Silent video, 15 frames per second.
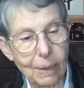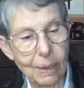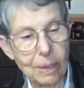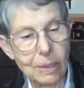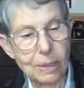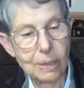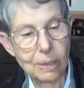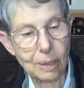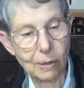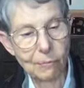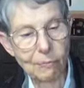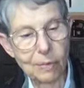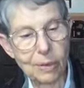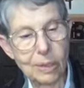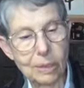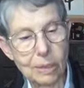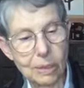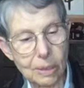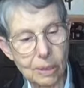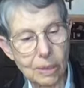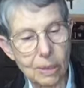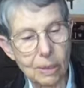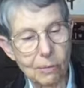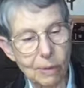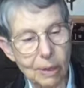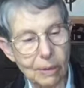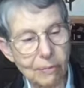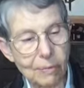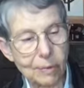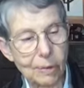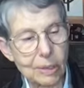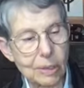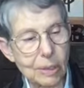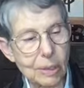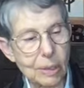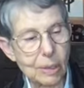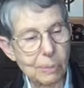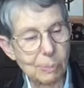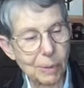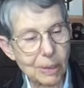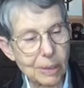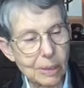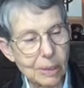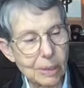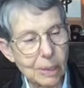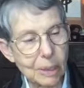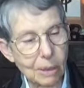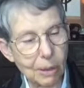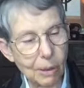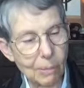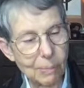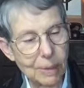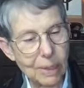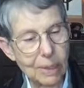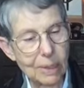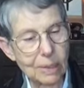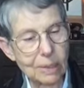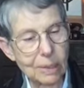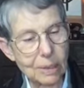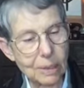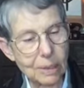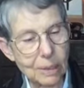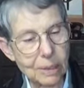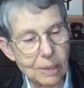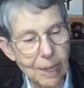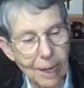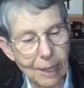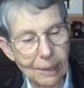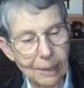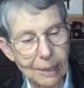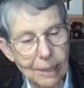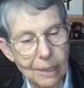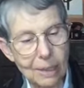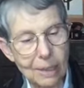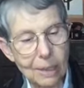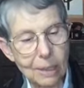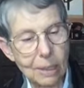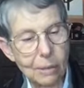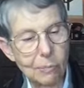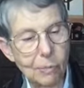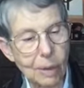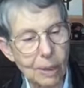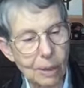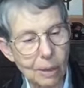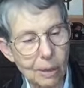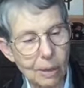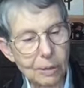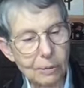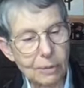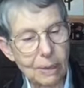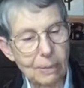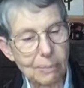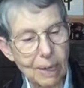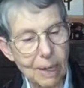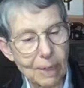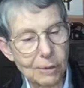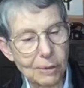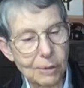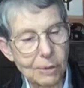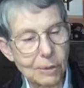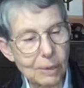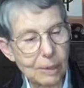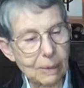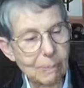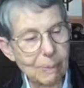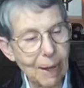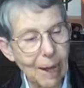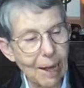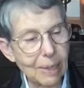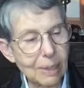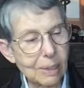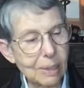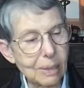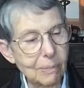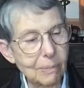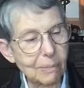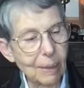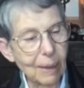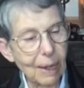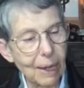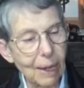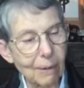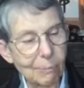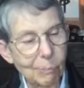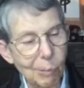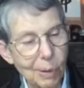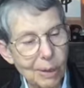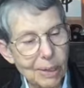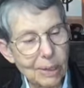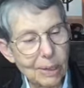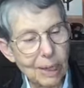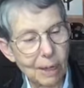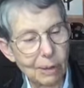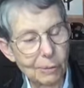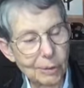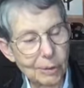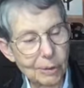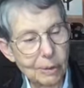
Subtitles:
The self-existing wakefulness that is present in all beings is exactly what all the great masters in the past have pointed out.